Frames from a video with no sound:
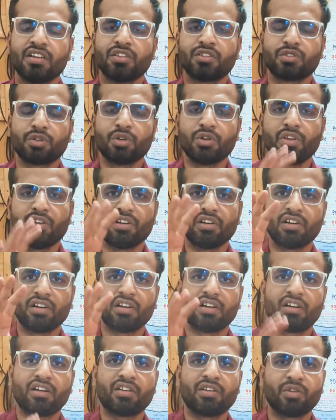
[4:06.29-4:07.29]
So
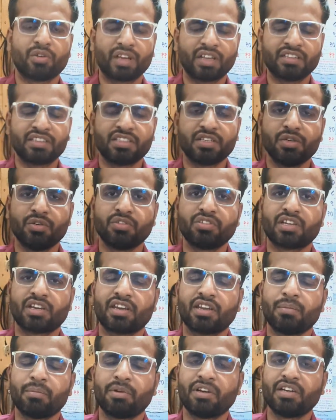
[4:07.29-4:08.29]
you can see
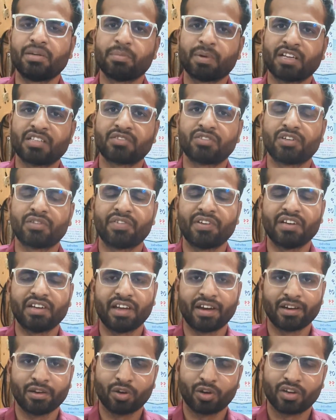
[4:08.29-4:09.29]
username field, password field,
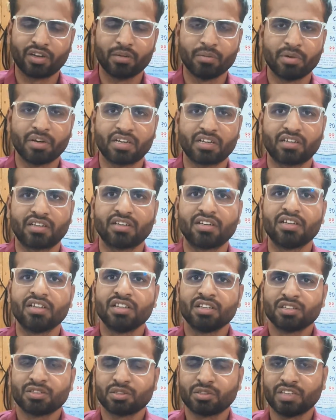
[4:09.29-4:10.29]
and login button.
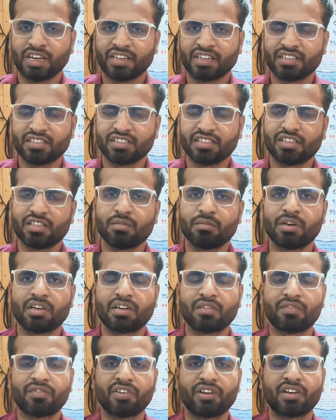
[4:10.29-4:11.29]
So that is nothing
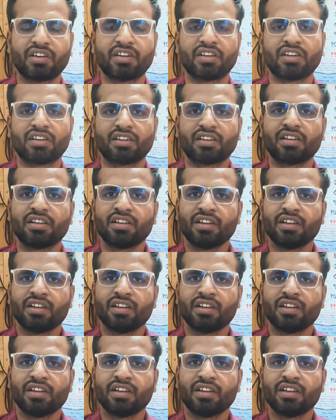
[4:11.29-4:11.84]
but a front end.